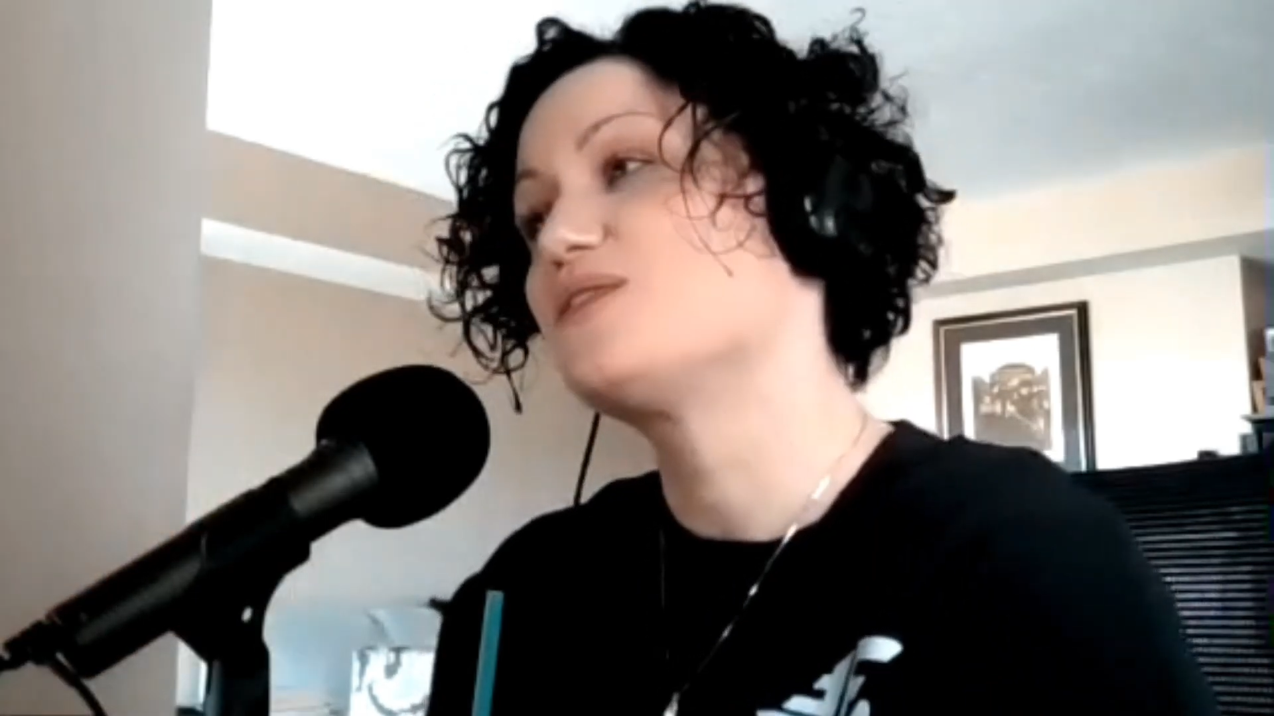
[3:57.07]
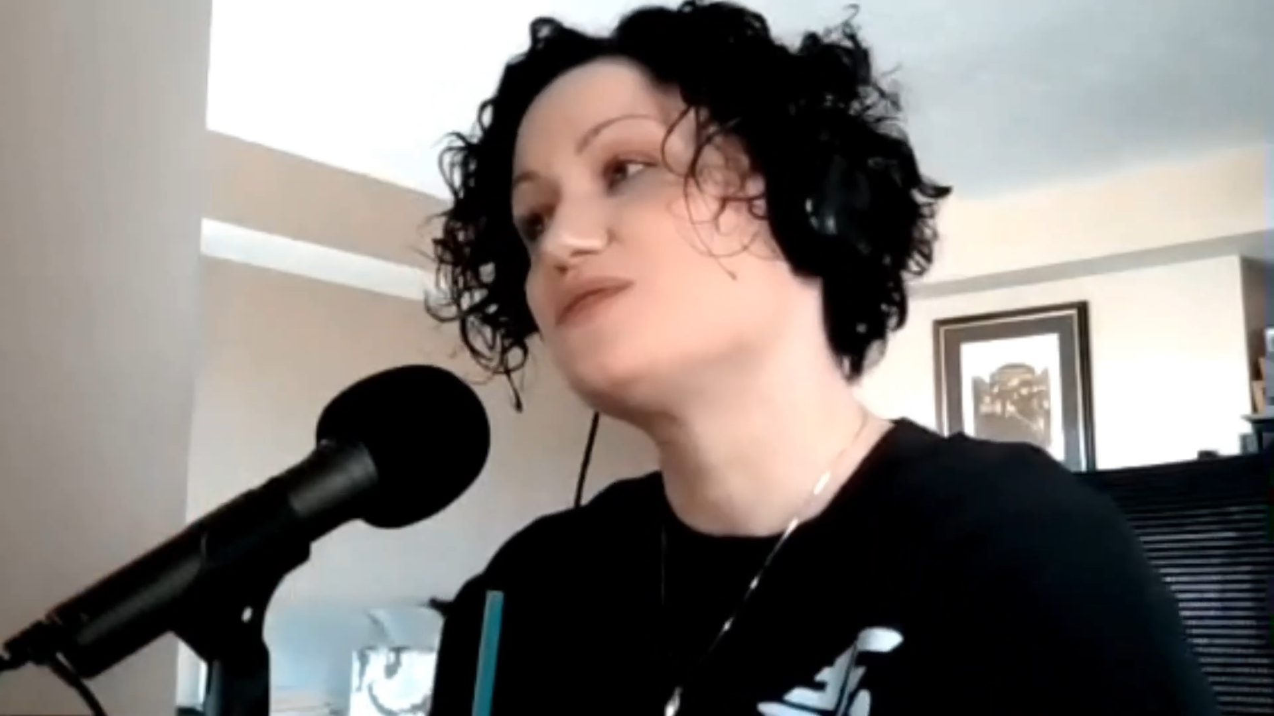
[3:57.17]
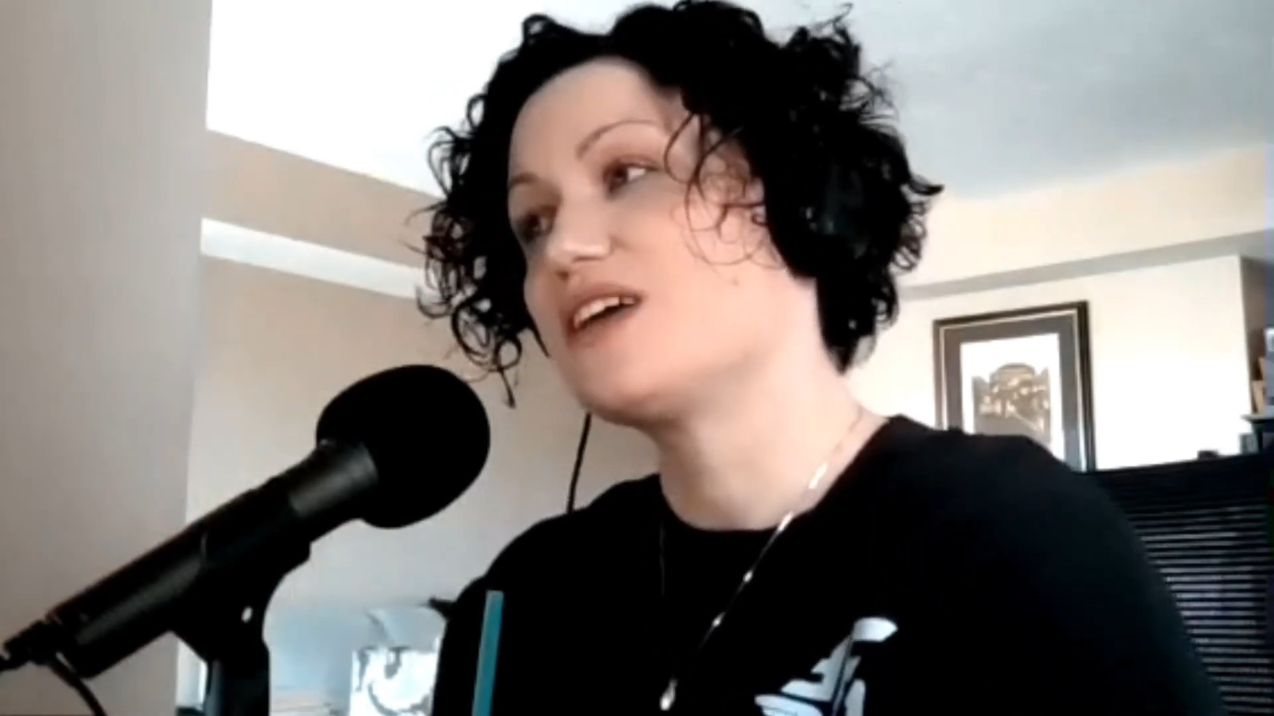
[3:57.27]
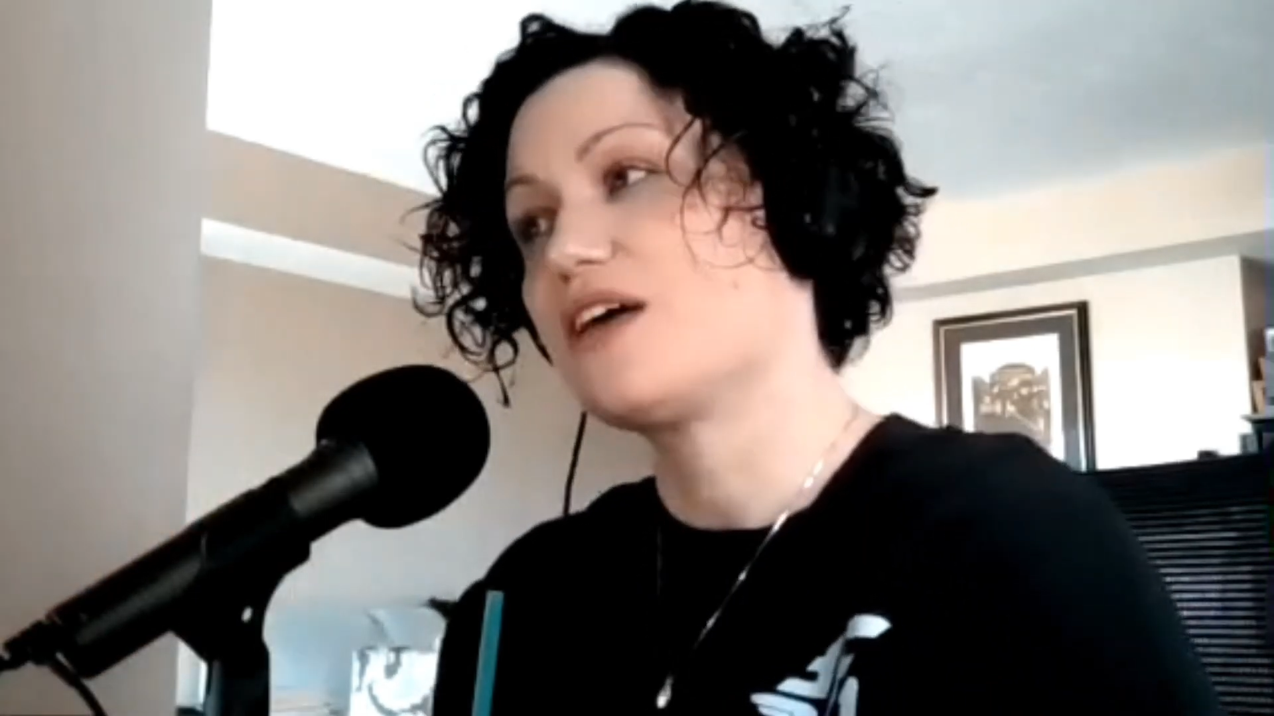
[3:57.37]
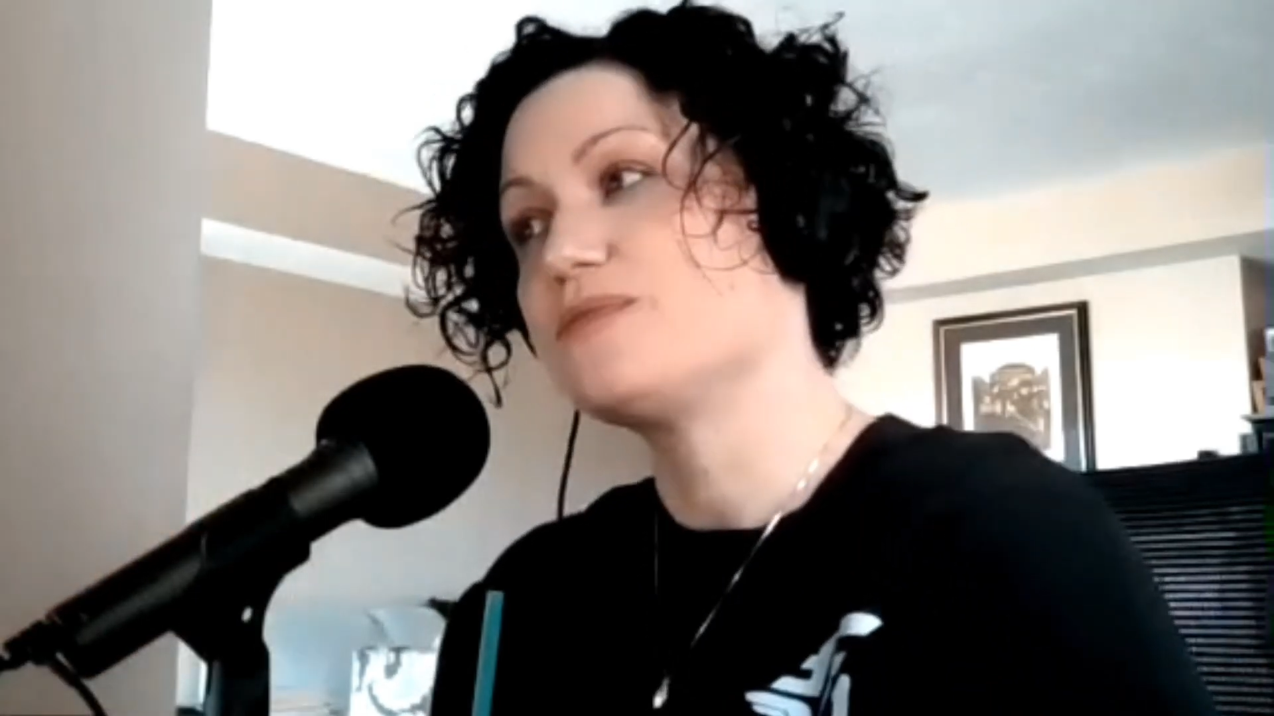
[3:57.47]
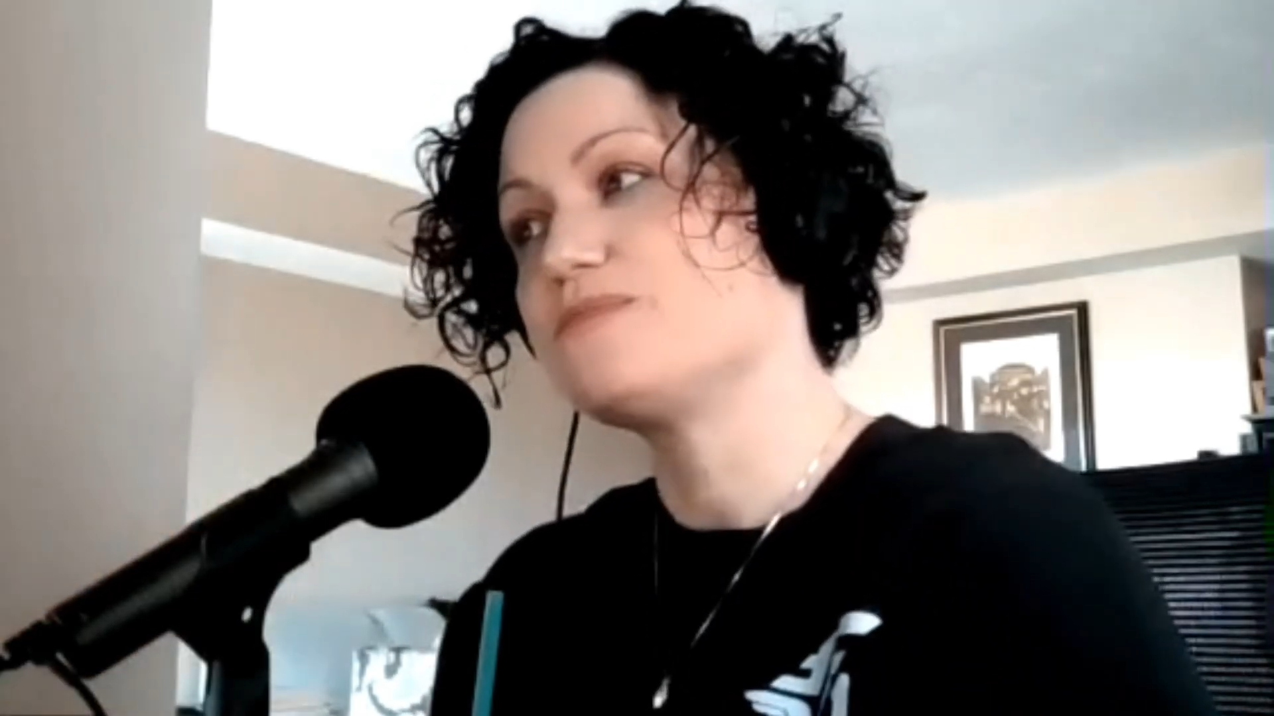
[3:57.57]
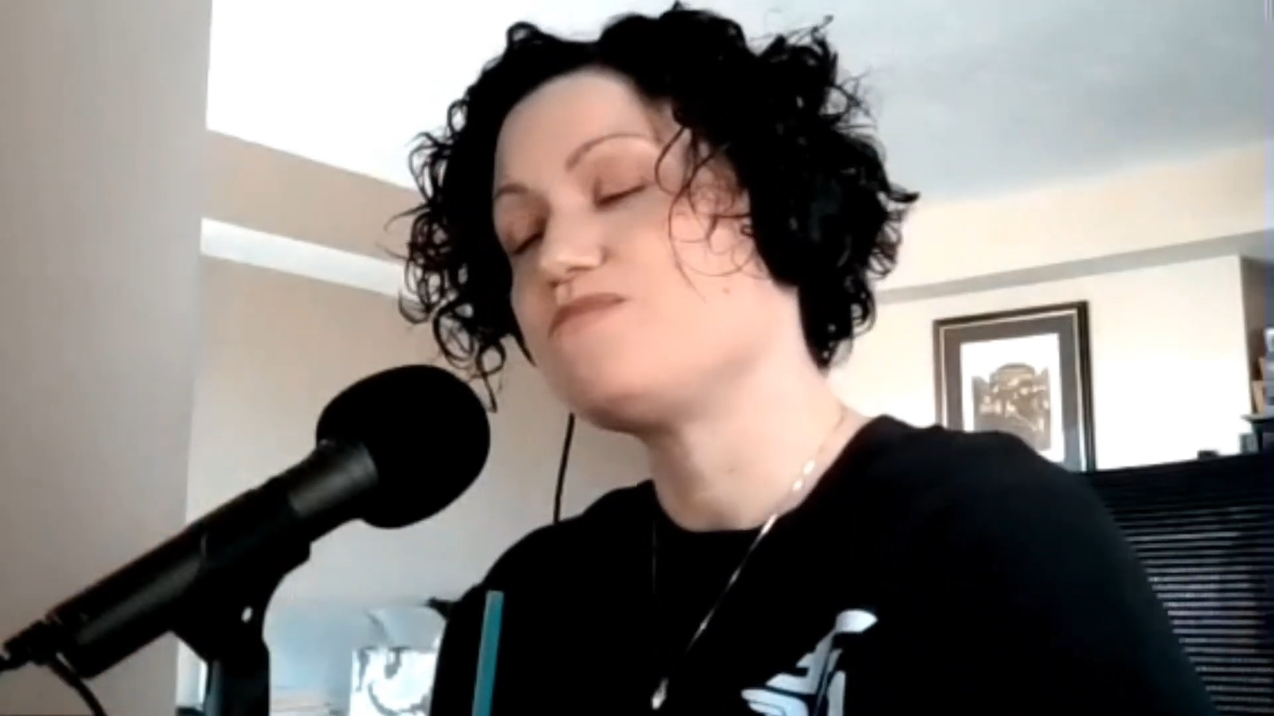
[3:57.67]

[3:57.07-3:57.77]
together,